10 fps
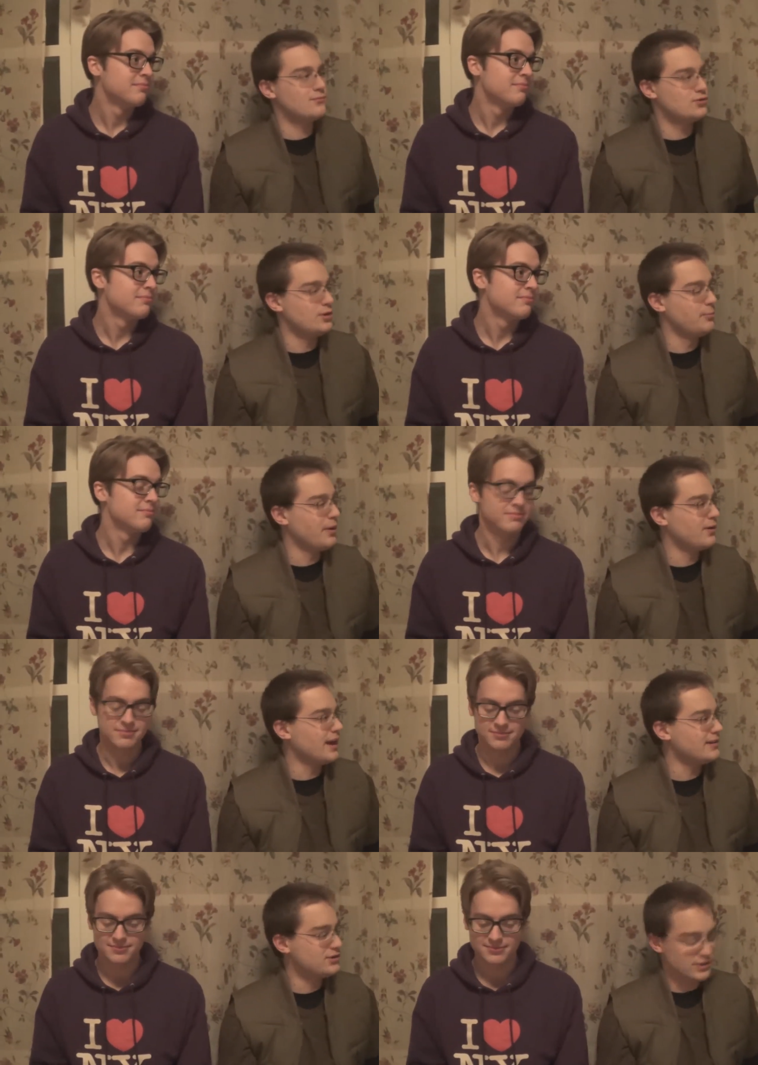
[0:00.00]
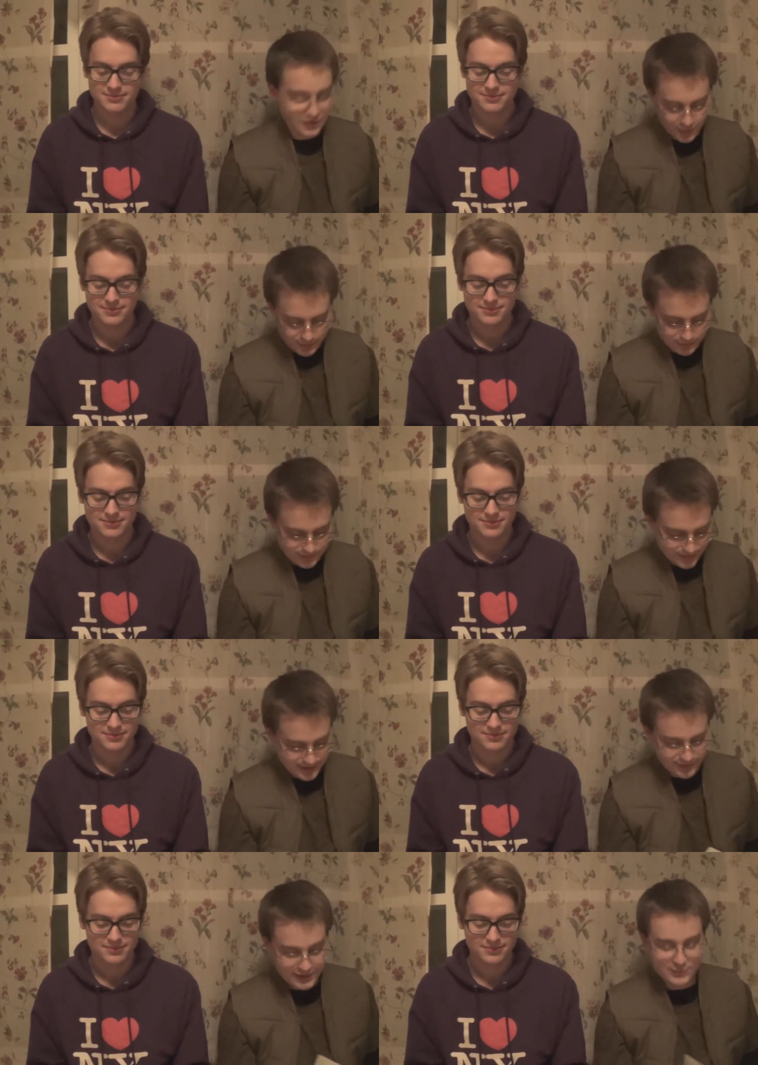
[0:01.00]
Speaker 1: So Belle gets to know everything
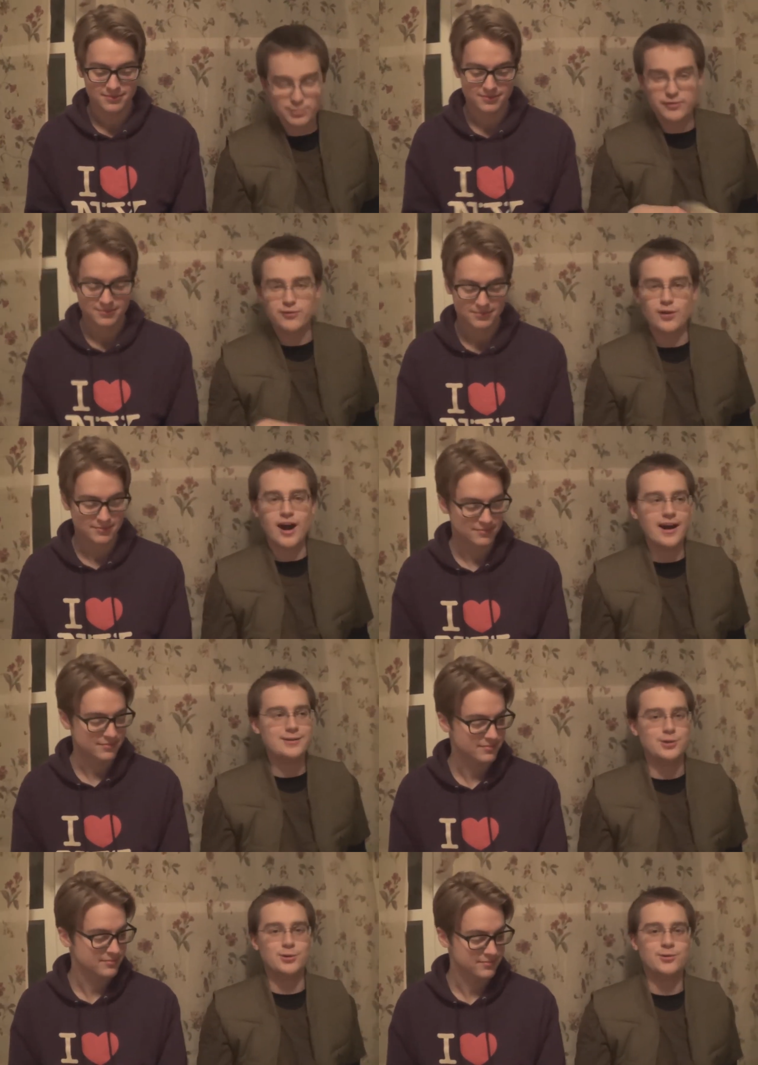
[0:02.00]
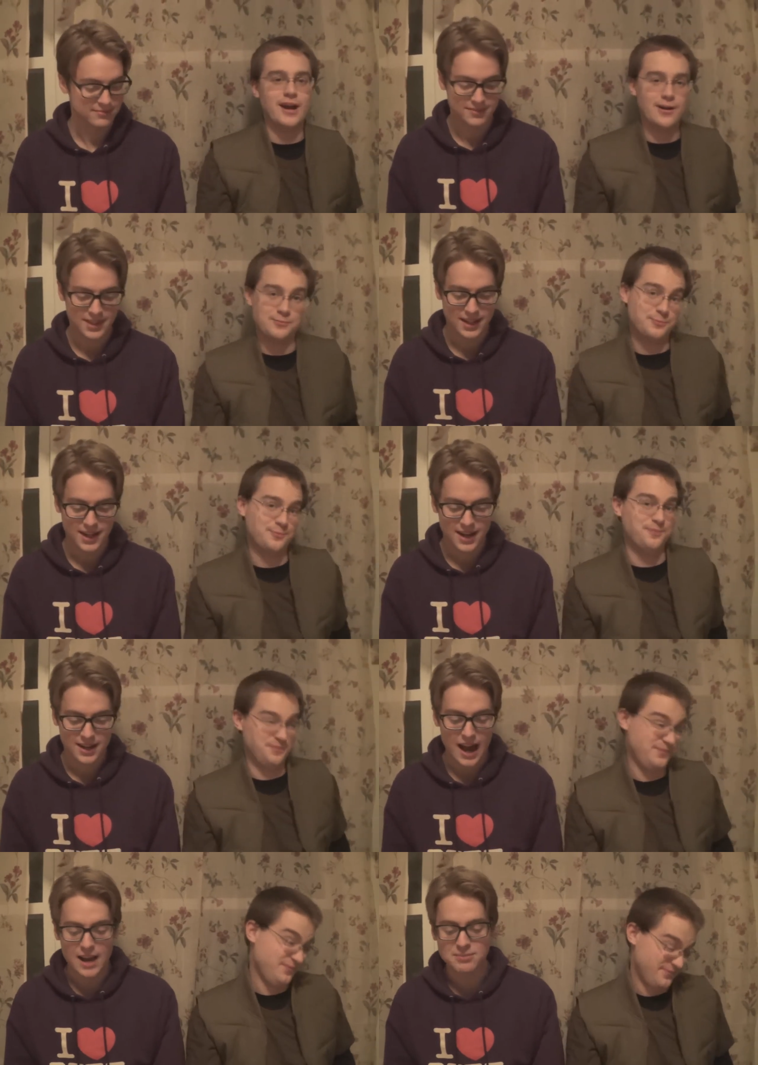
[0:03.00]
in this before I do.
Speaker 2: Yeah. Yep.
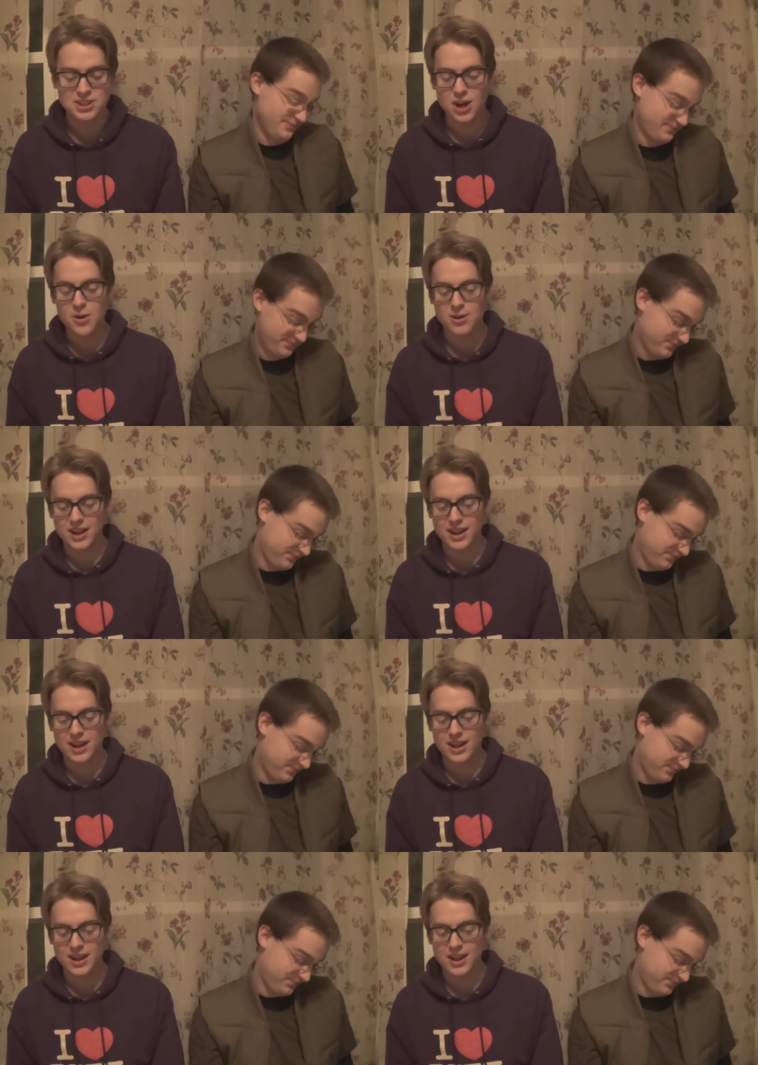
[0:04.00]
I am so